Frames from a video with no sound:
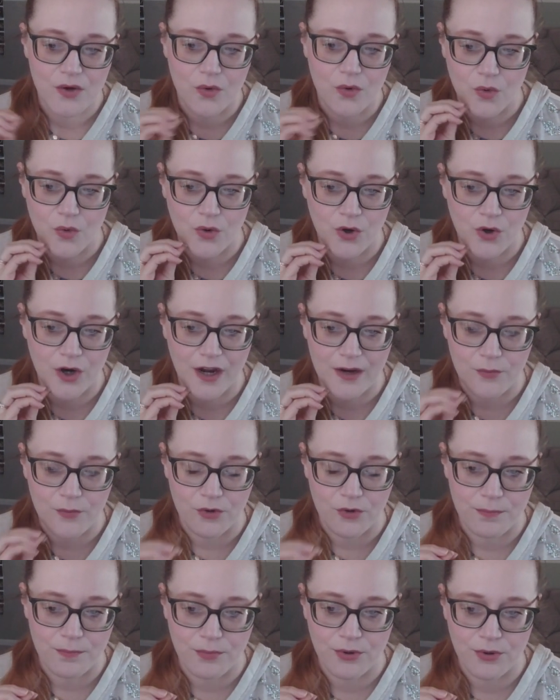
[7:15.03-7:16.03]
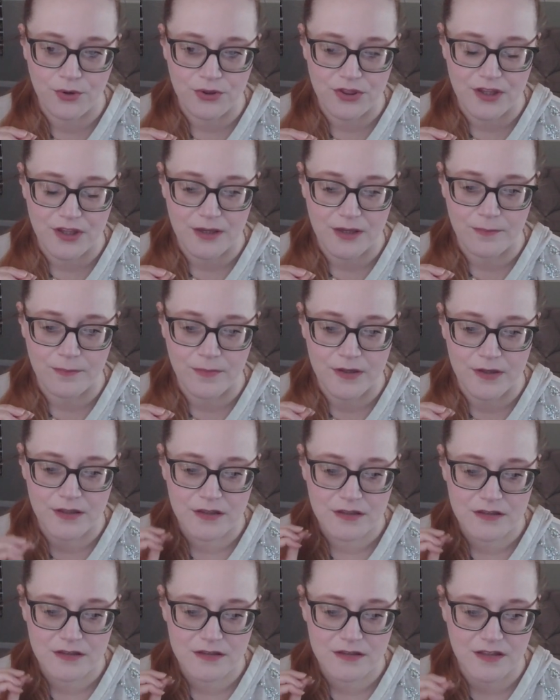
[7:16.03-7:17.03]
or I would put them
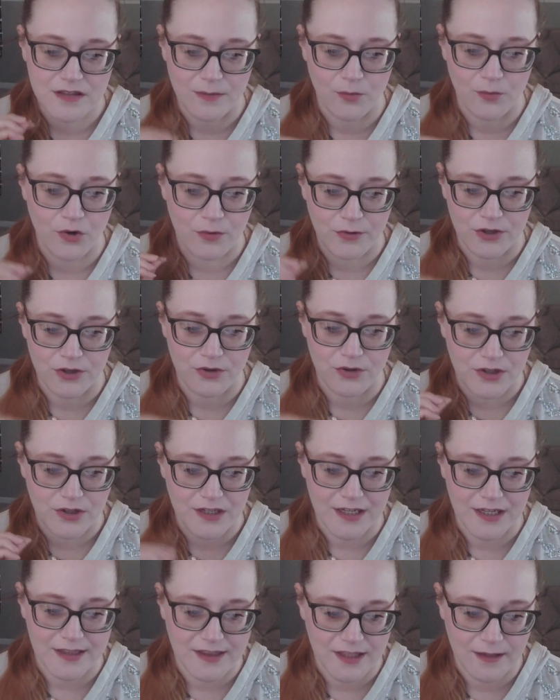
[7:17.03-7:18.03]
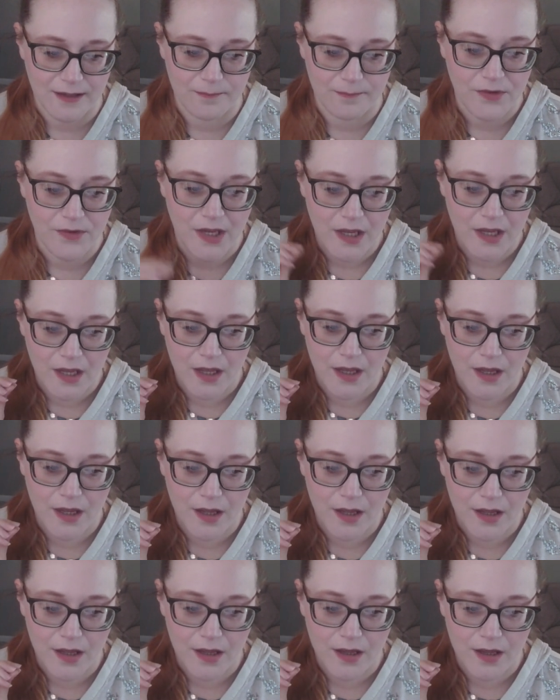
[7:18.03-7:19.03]
somewhere where you could get them.
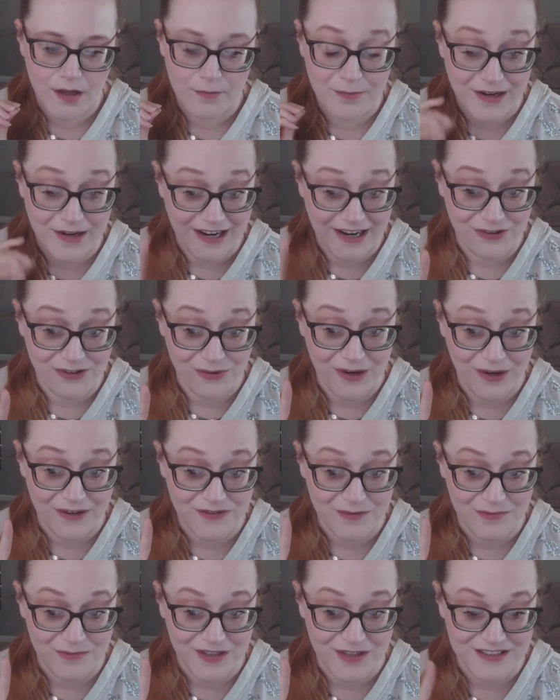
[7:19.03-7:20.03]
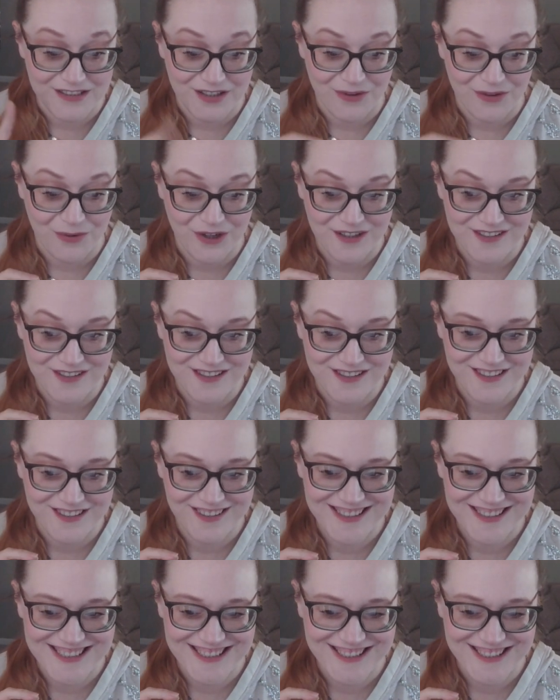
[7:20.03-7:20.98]
But I do have some things in the works.